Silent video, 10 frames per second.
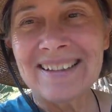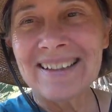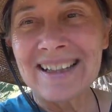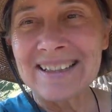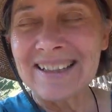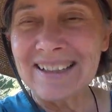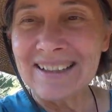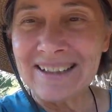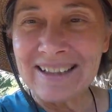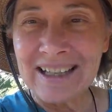that
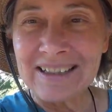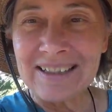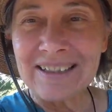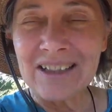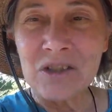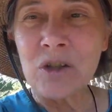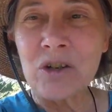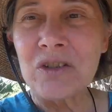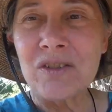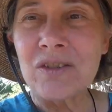that the
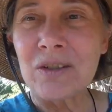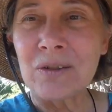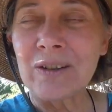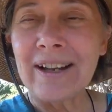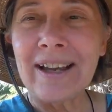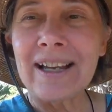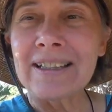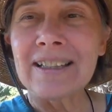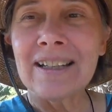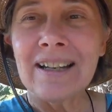churches do,
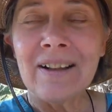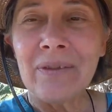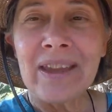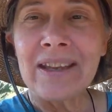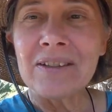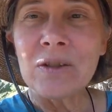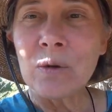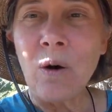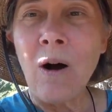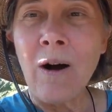and and
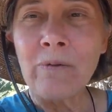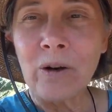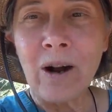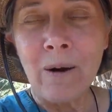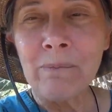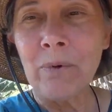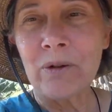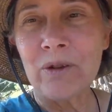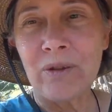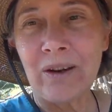to offer
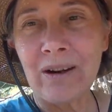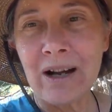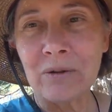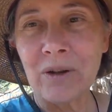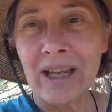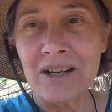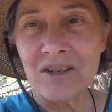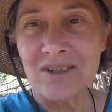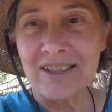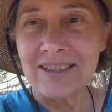comfort to their
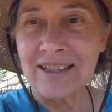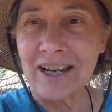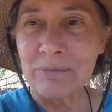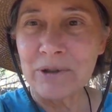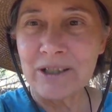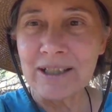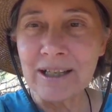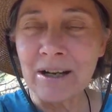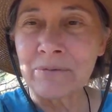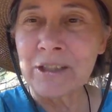congregations in time to,
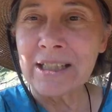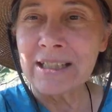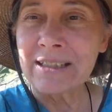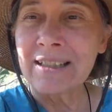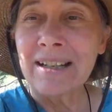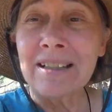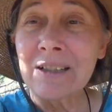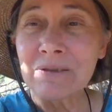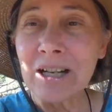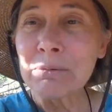of need,
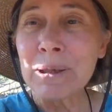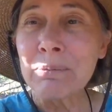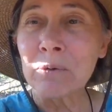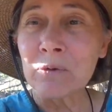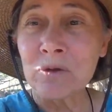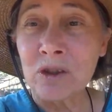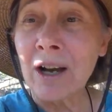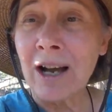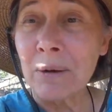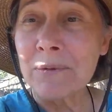to find people
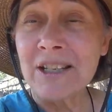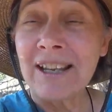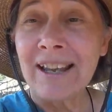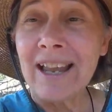jobs,